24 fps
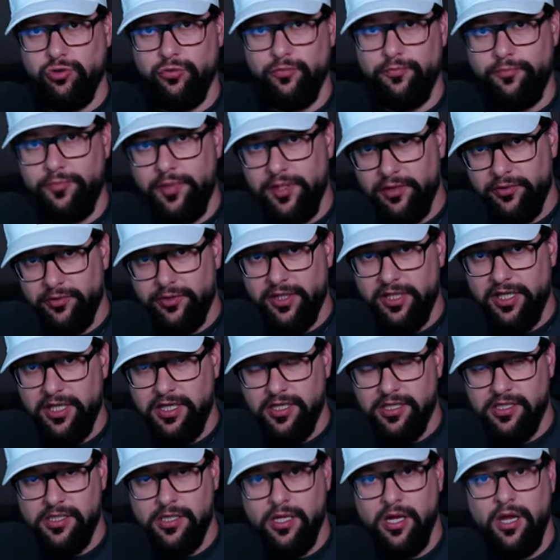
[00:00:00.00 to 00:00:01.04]
build
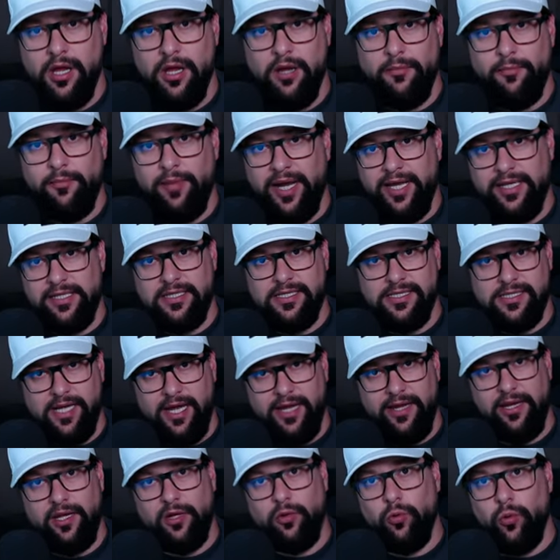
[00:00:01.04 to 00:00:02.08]
is by
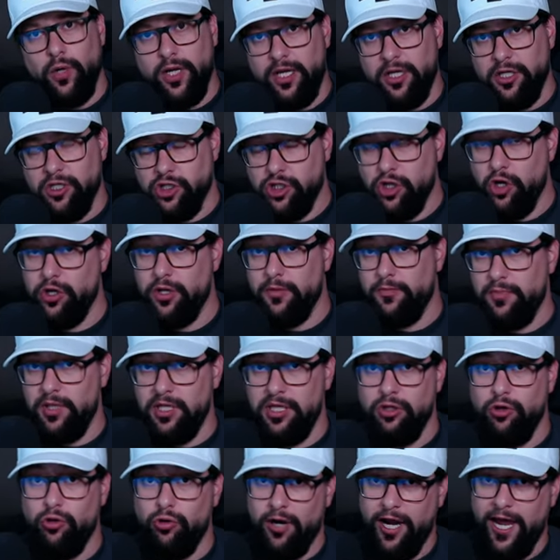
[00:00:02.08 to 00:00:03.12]
deciding what is going to be your